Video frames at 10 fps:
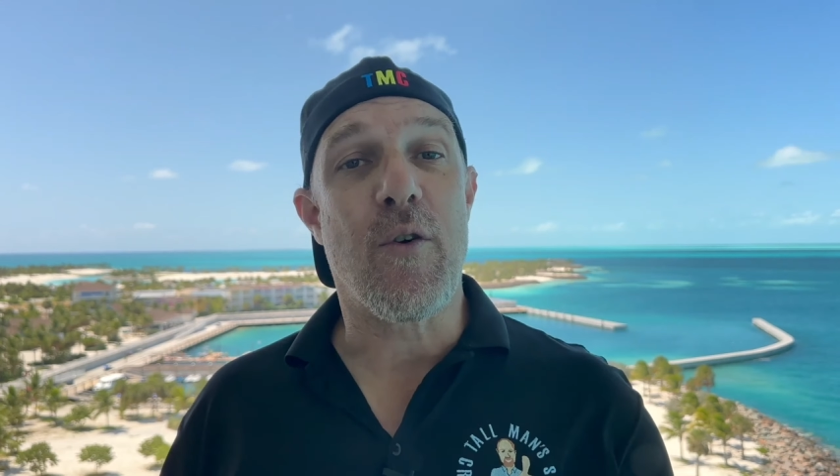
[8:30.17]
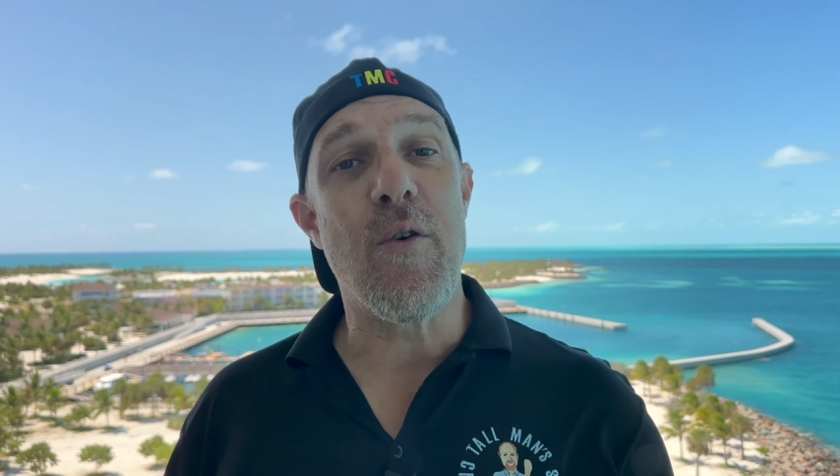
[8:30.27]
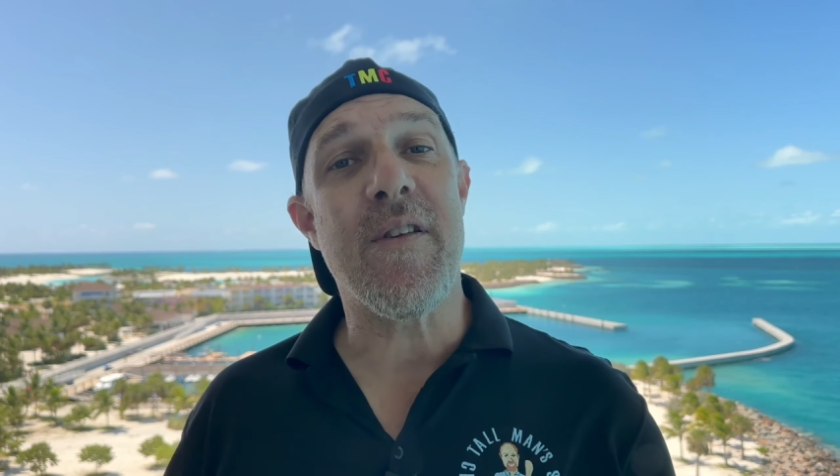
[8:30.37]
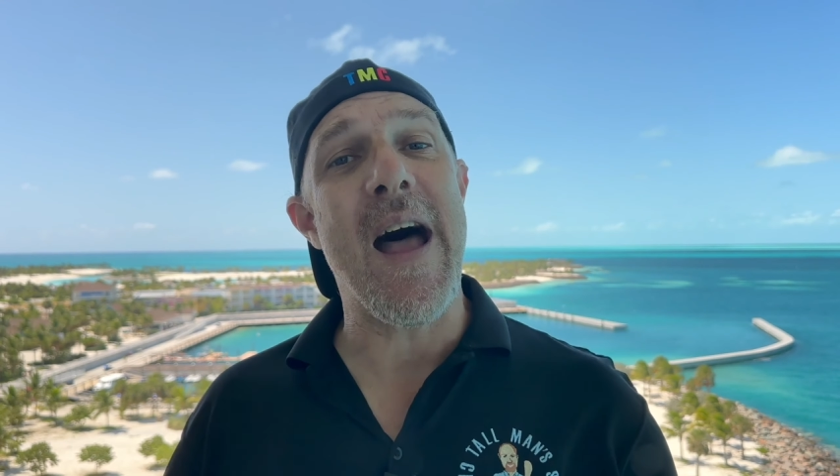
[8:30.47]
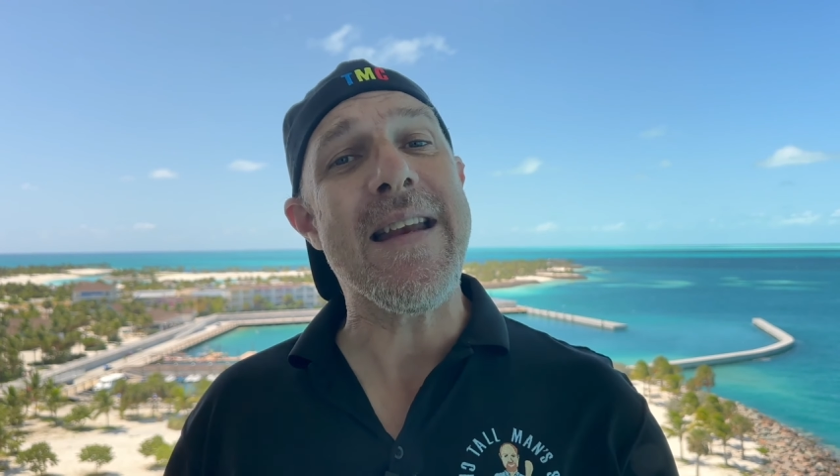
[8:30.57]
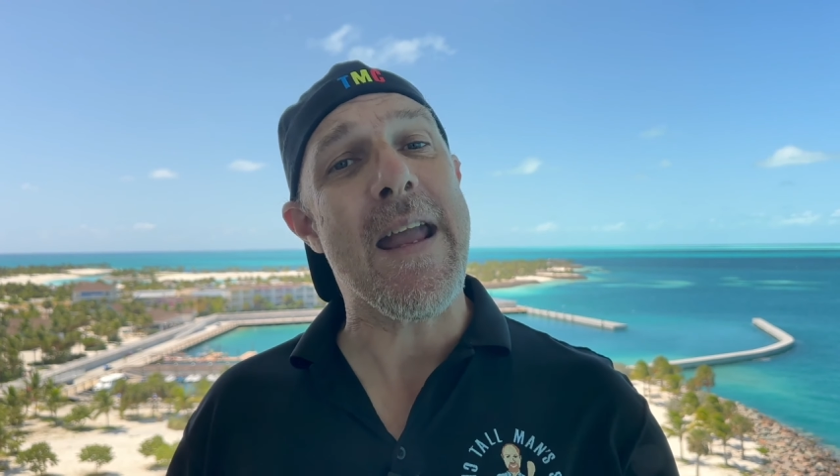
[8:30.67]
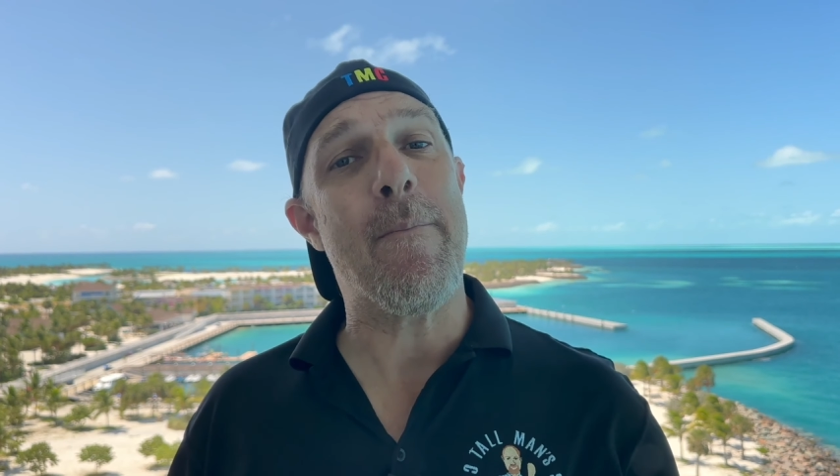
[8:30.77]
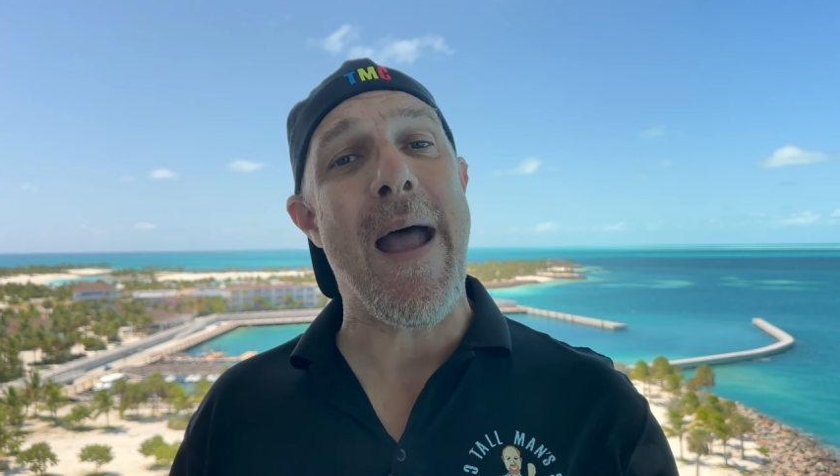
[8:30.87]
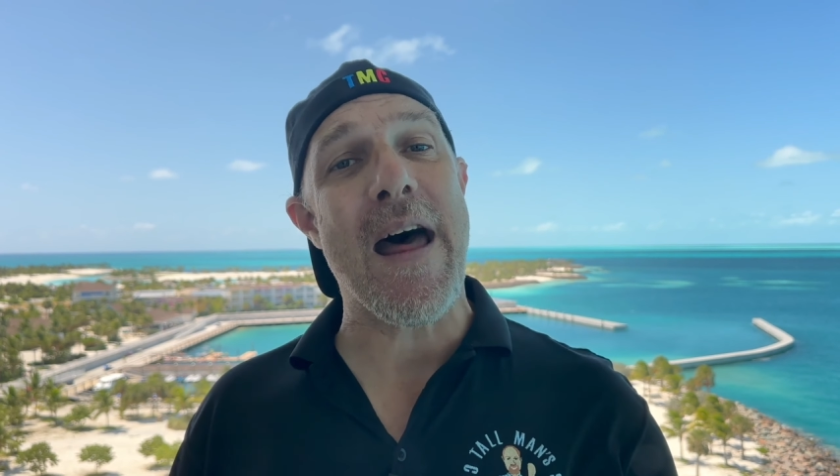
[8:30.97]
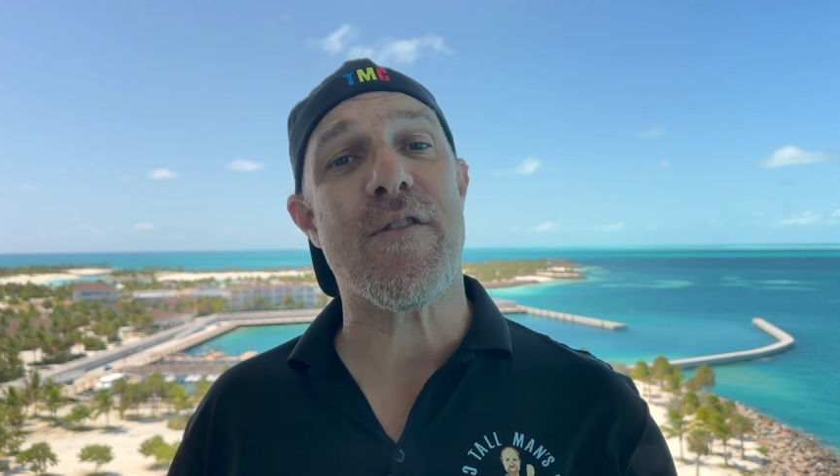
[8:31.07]
cruise line kept
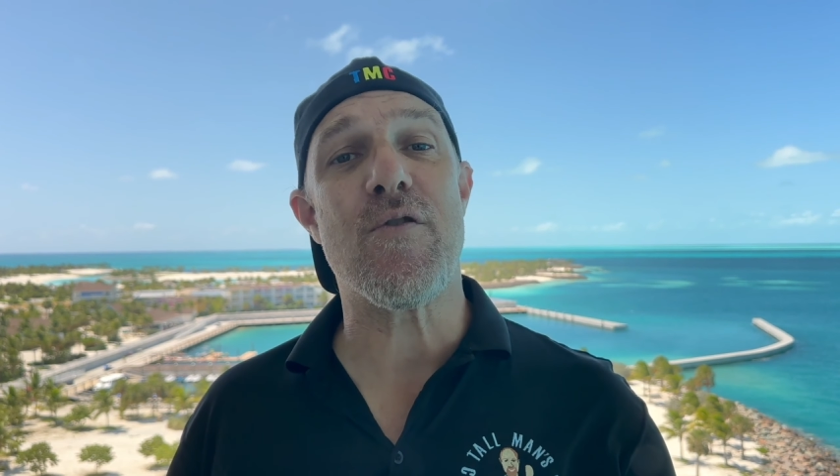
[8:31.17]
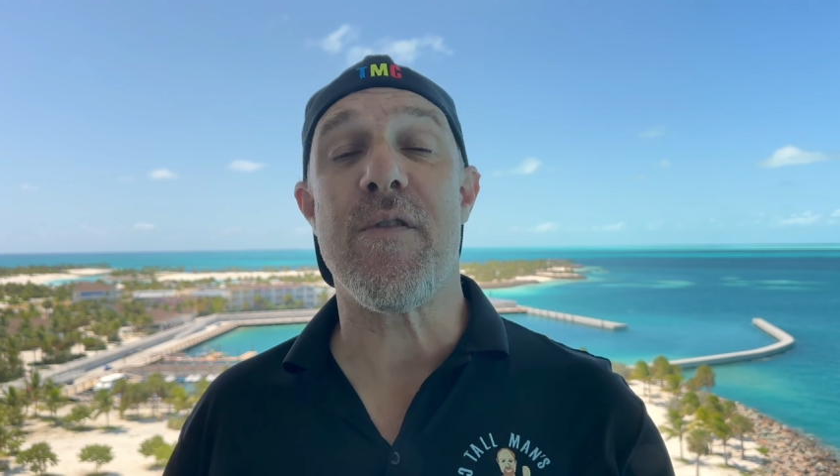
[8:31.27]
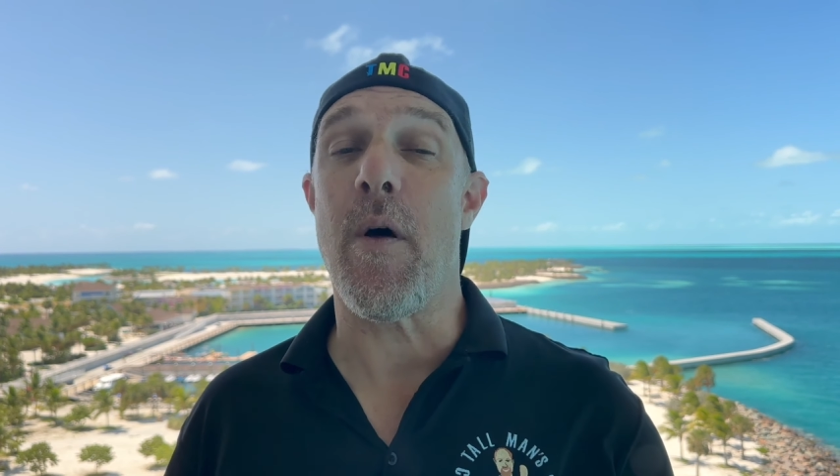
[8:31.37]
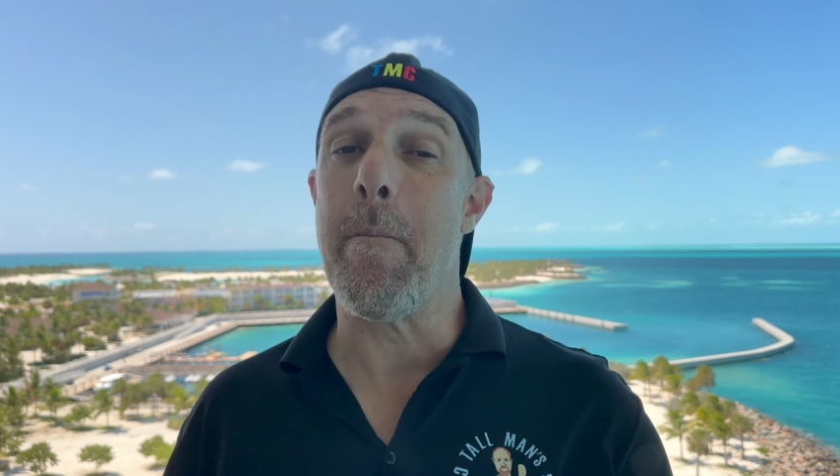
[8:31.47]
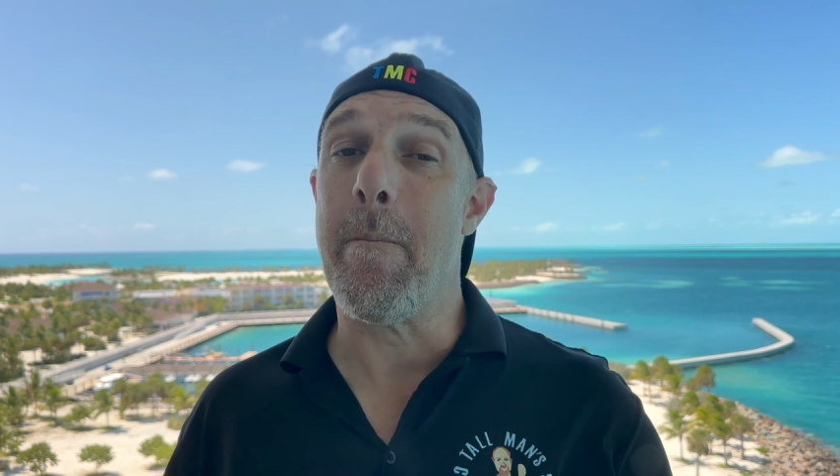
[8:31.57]
passengers on